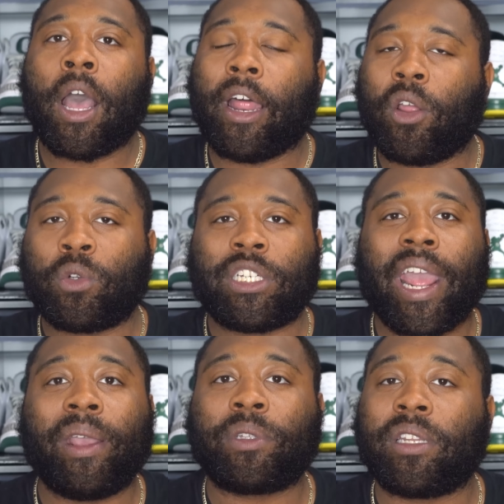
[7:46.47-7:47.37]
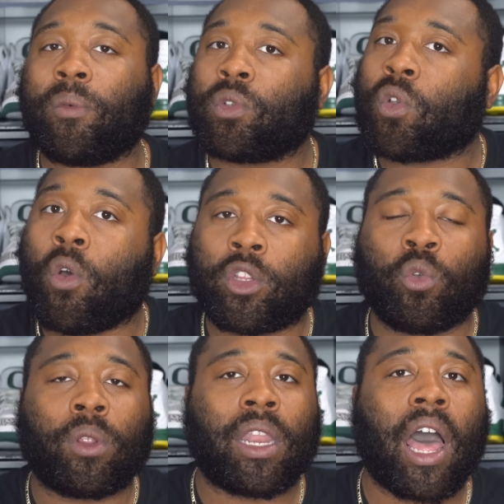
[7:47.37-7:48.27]
I know James and them was going
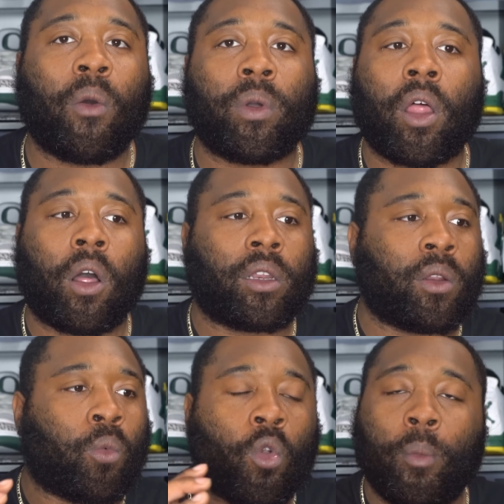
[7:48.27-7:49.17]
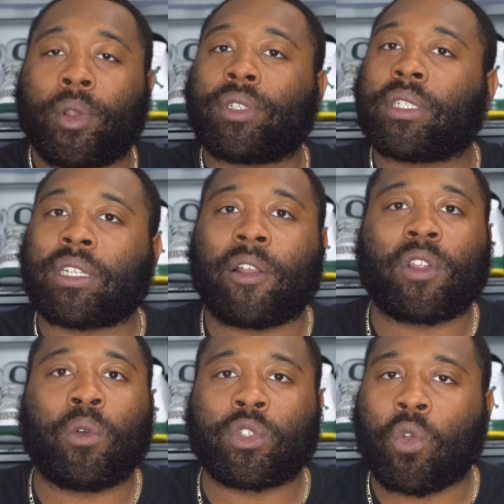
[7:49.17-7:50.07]
through a lot with all of the rumors and stuff
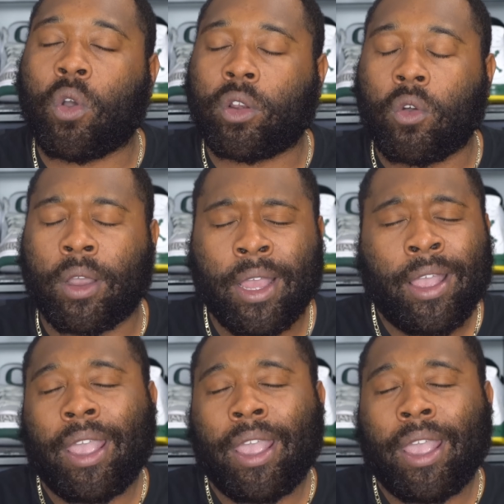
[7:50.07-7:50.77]
that was going on.